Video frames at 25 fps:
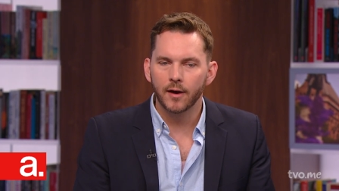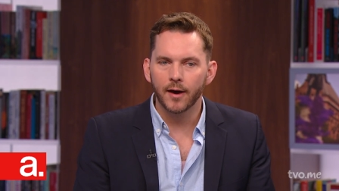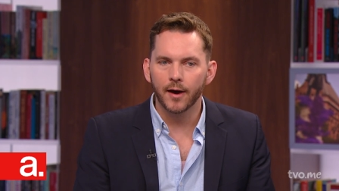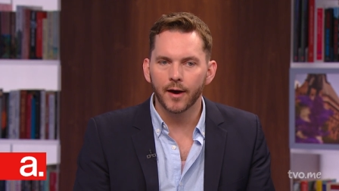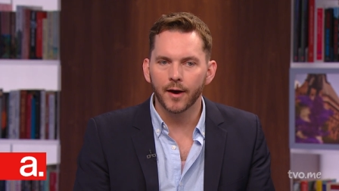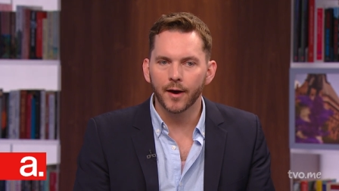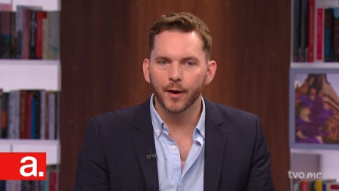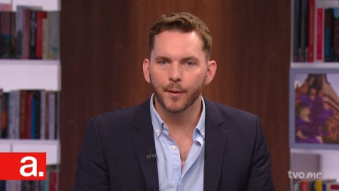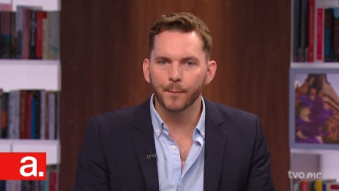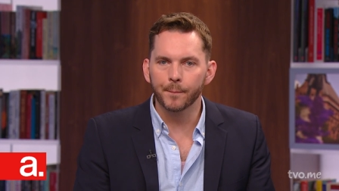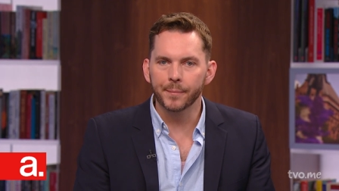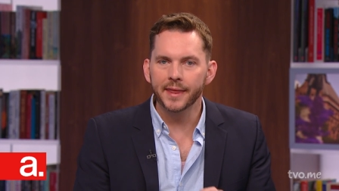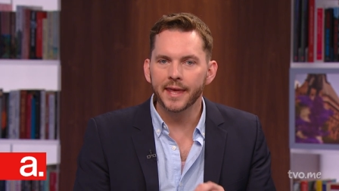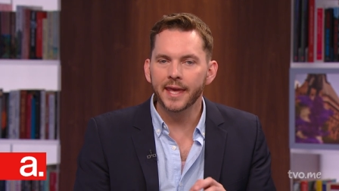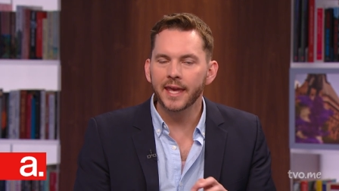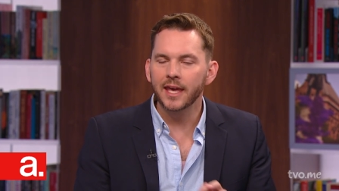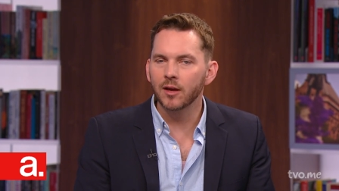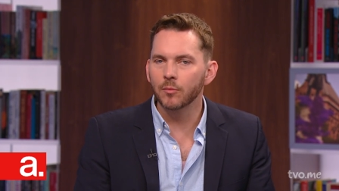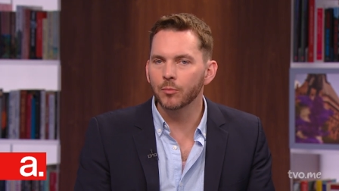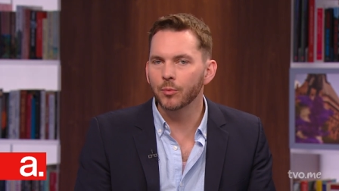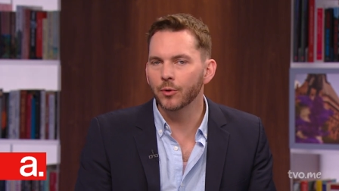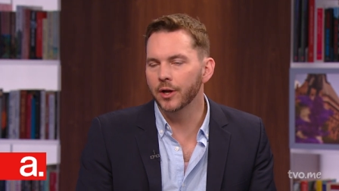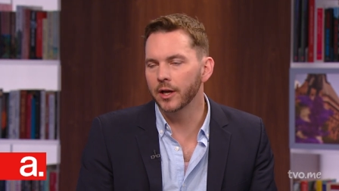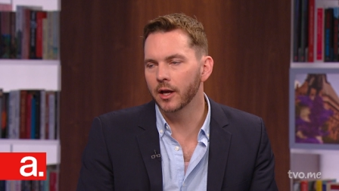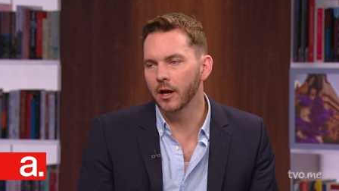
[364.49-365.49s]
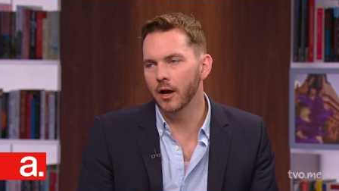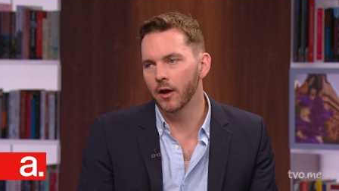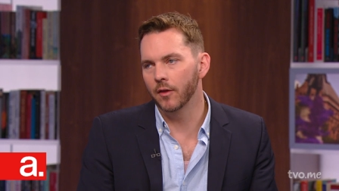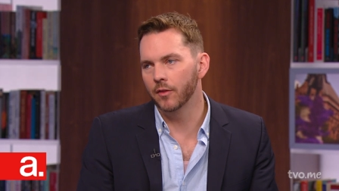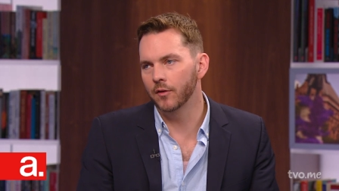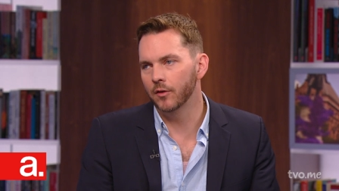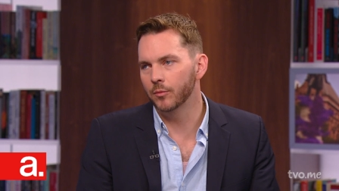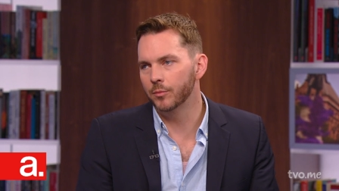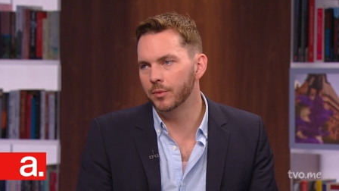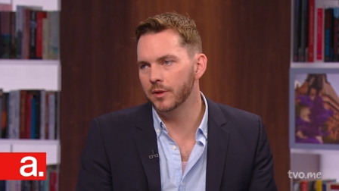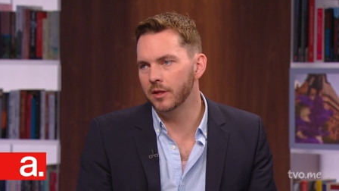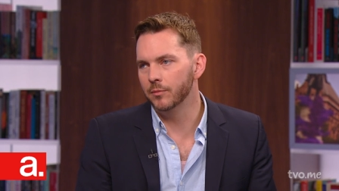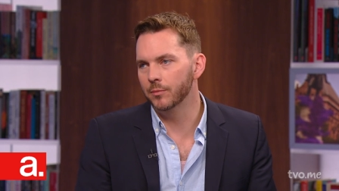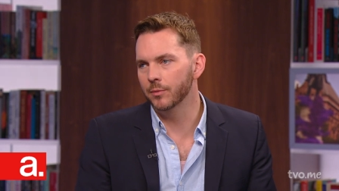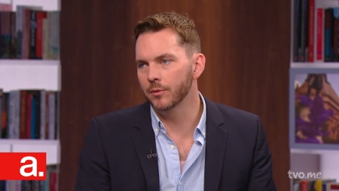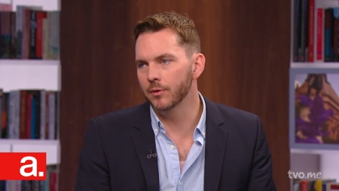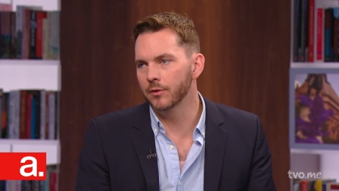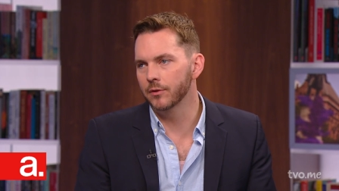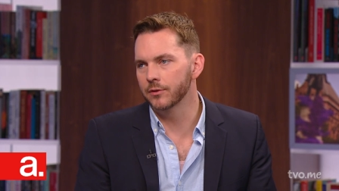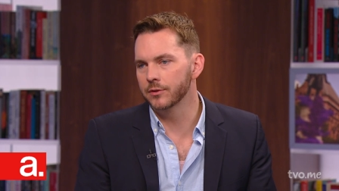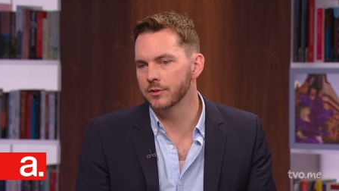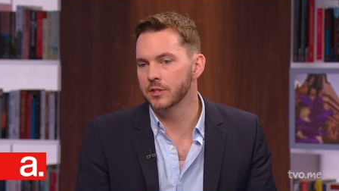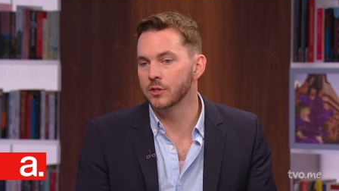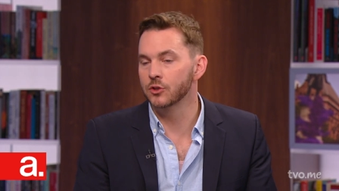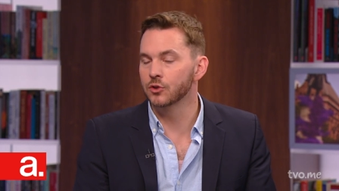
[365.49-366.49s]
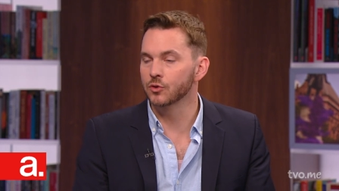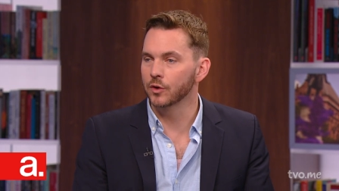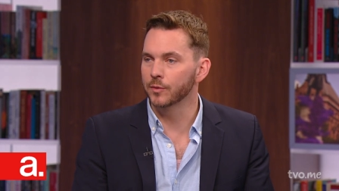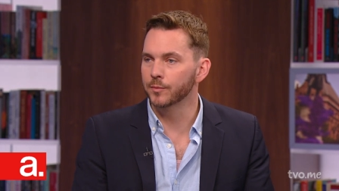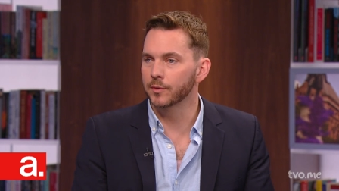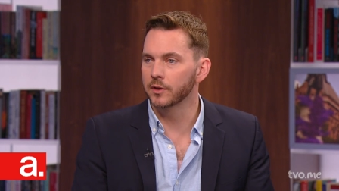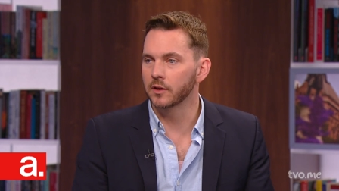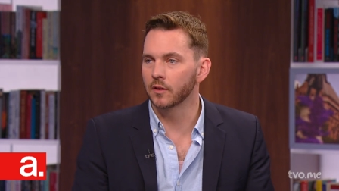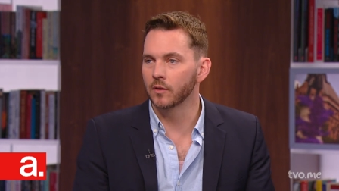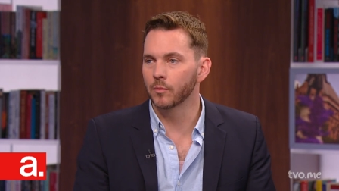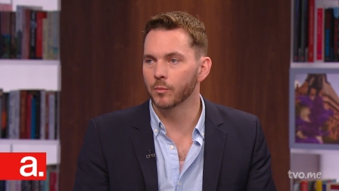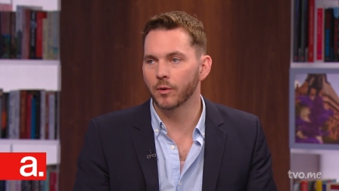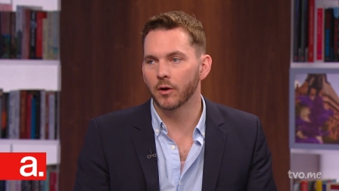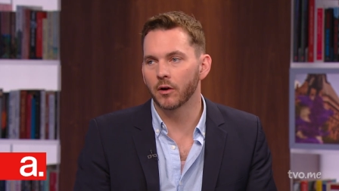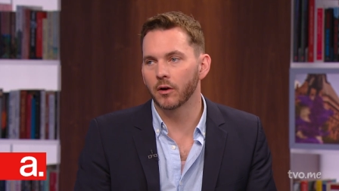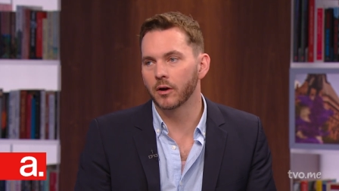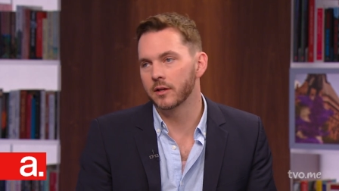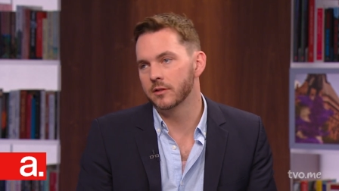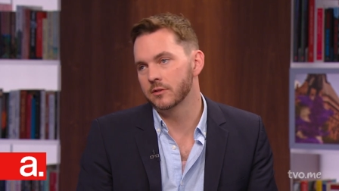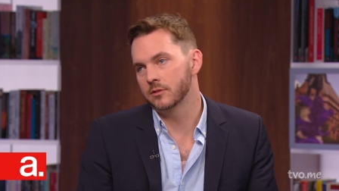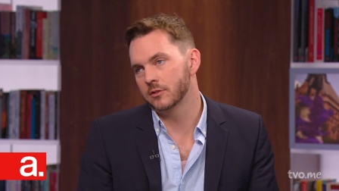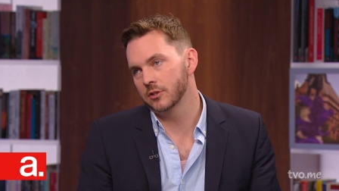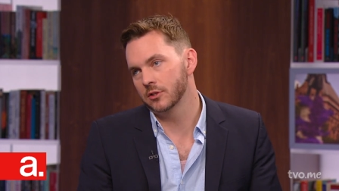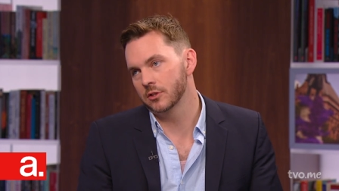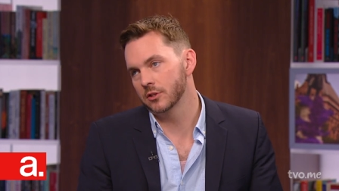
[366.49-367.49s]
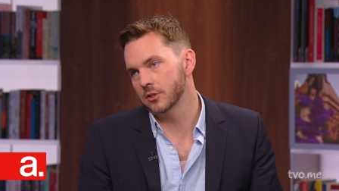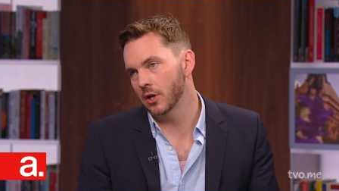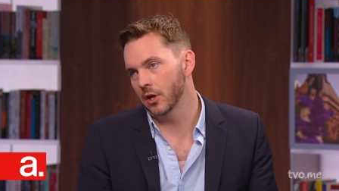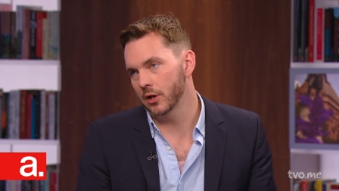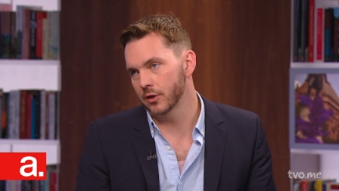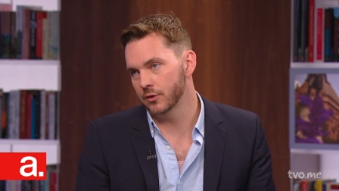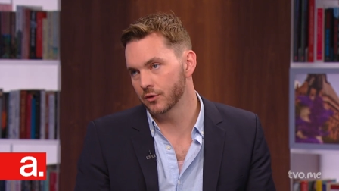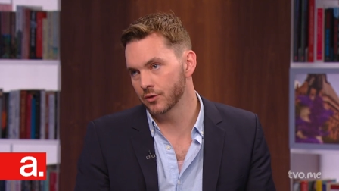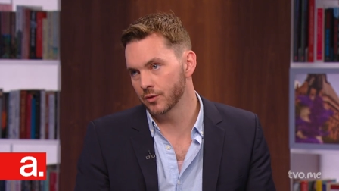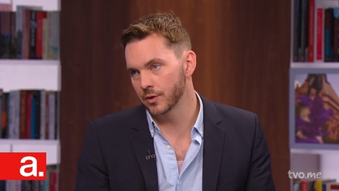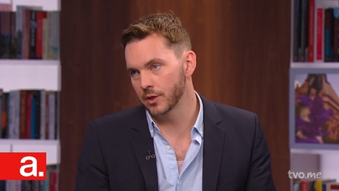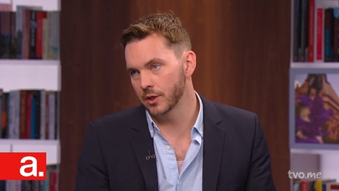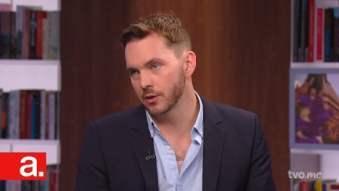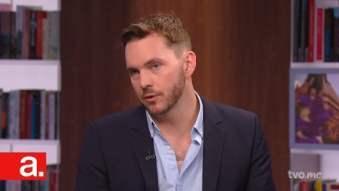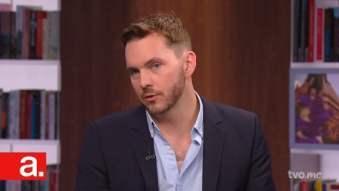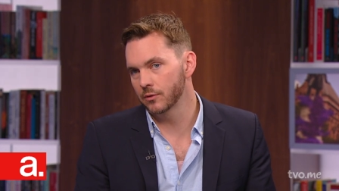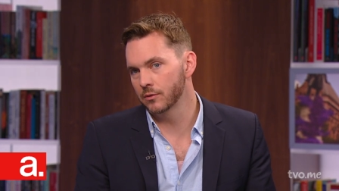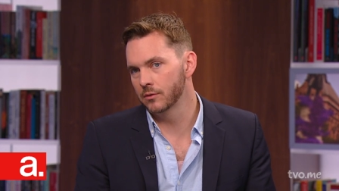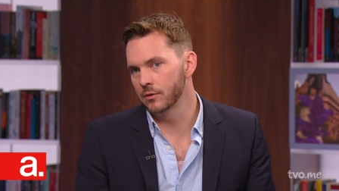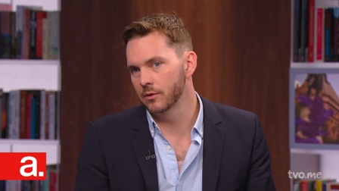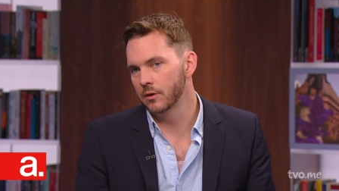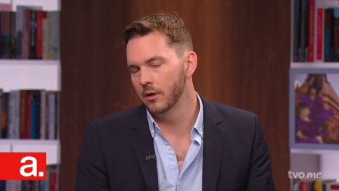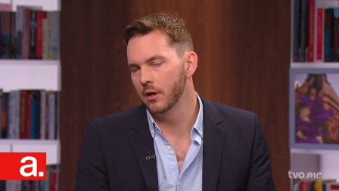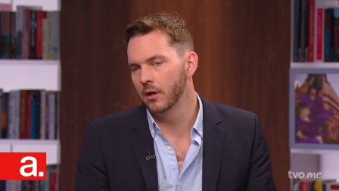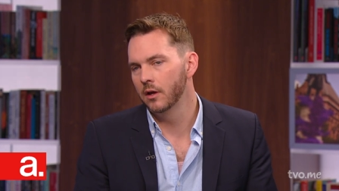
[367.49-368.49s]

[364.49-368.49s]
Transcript: um, hampering other people's enjoyment of the park is just not true.